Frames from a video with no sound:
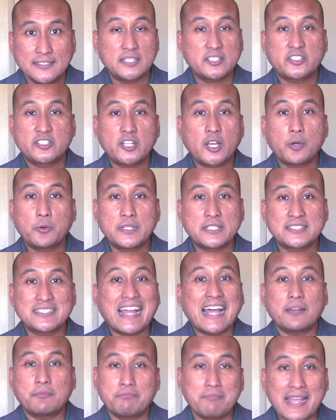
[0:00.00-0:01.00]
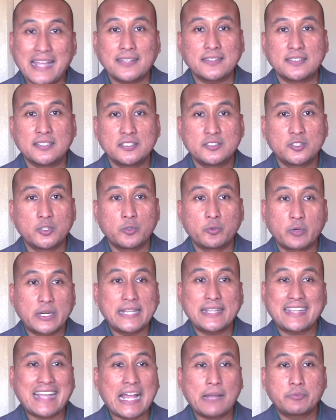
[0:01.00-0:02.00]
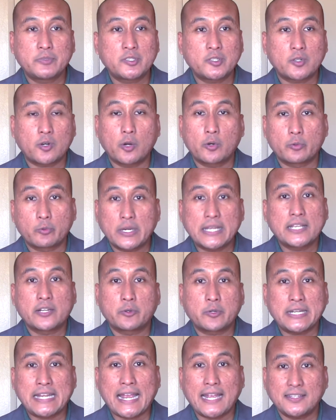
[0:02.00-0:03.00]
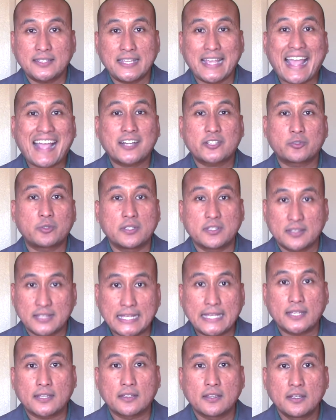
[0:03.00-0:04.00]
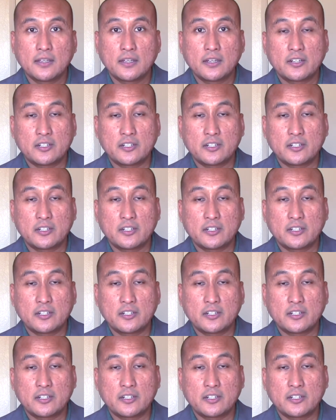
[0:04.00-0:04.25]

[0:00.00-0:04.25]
This show is not meant to recapture or recreate the actual thing.